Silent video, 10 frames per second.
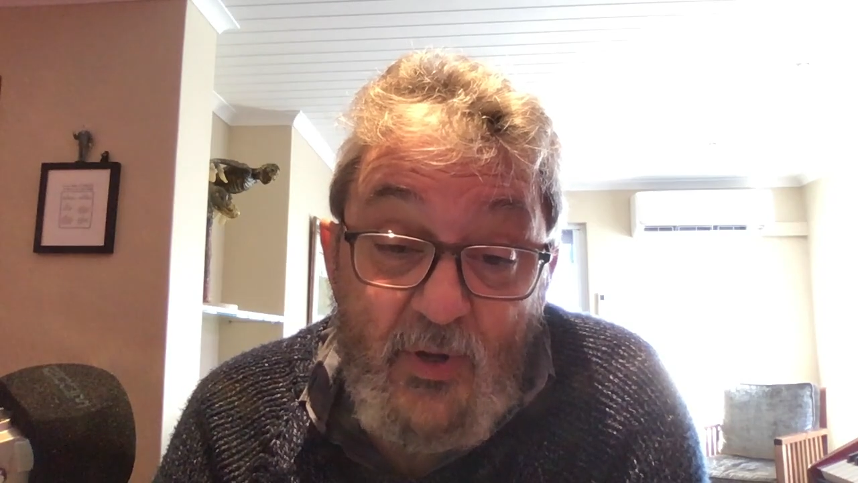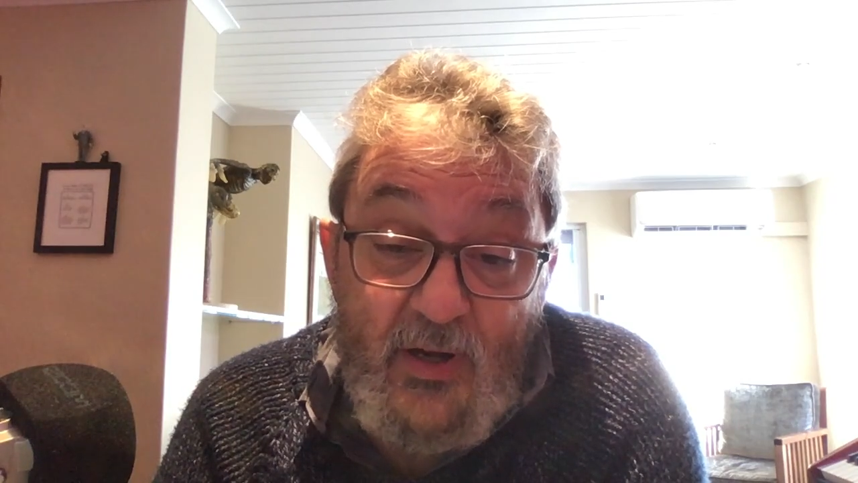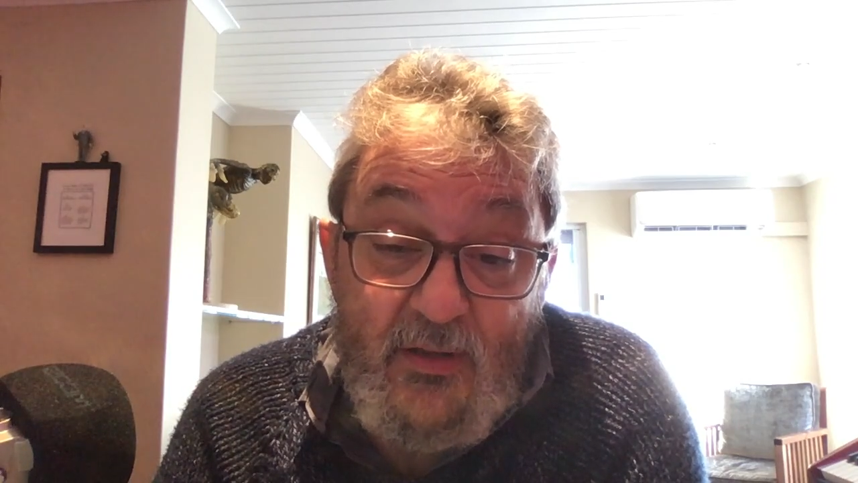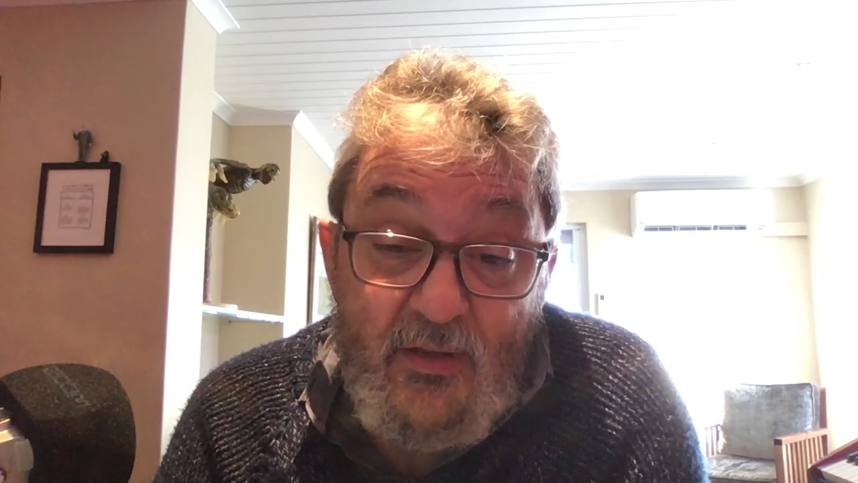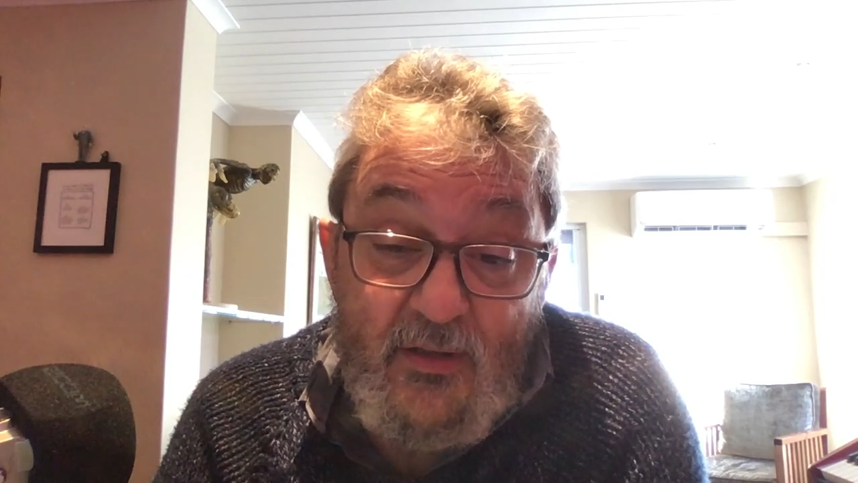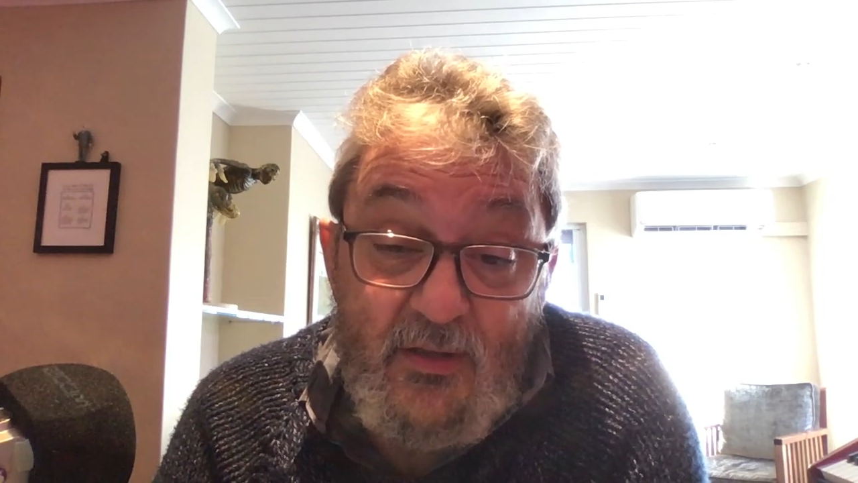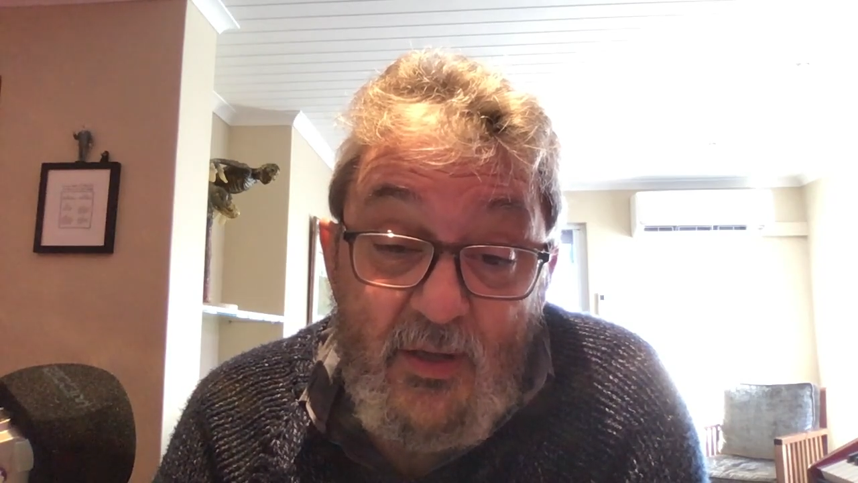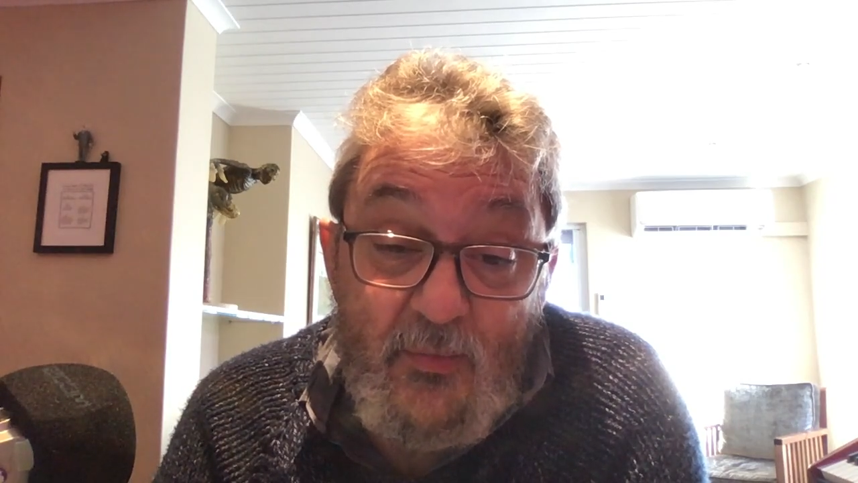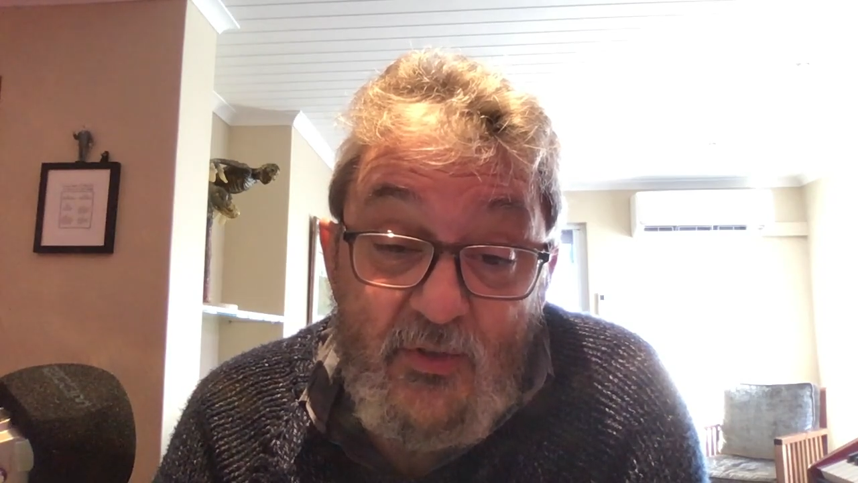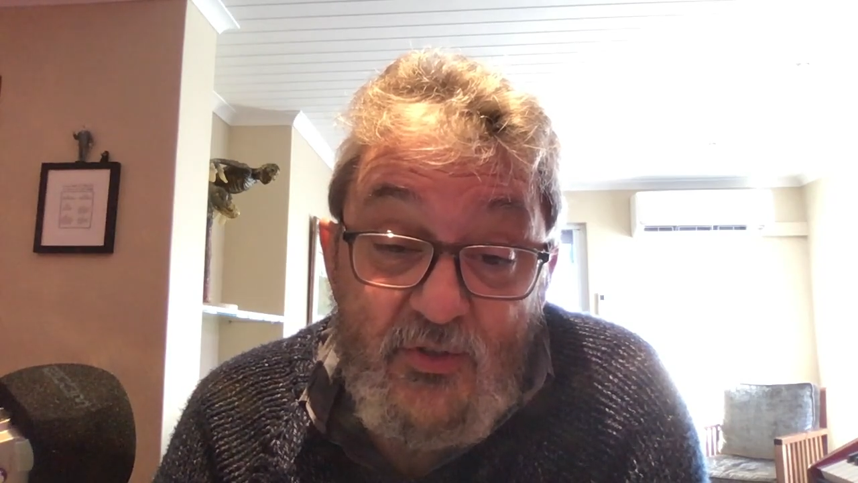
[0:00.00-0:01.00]
that by
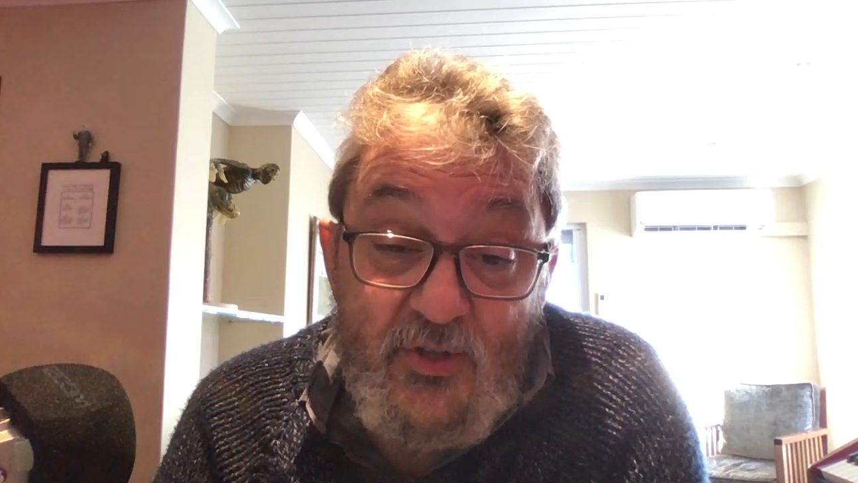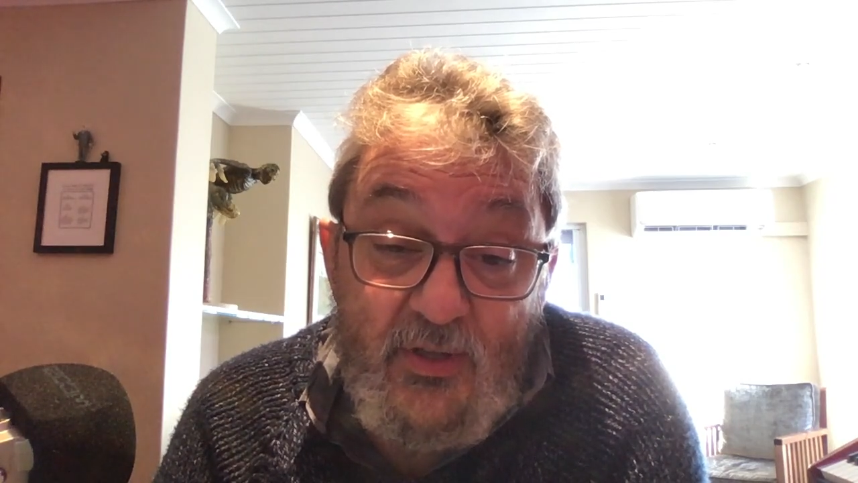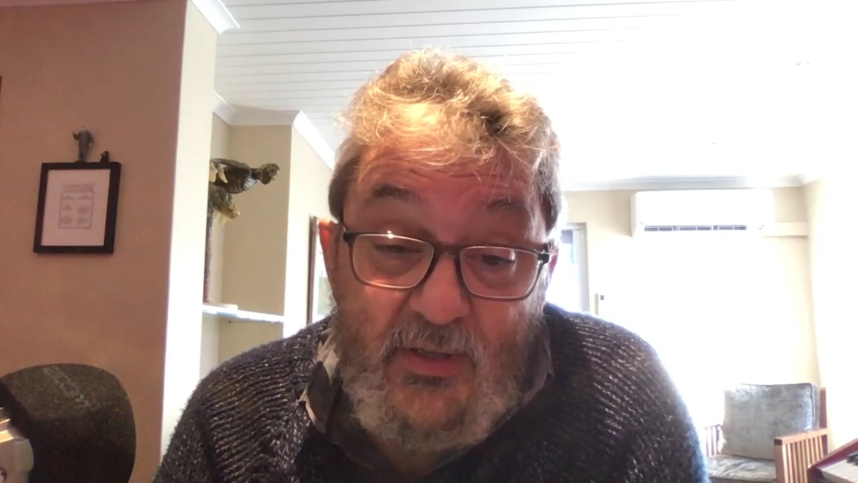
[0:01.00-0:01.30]
the time the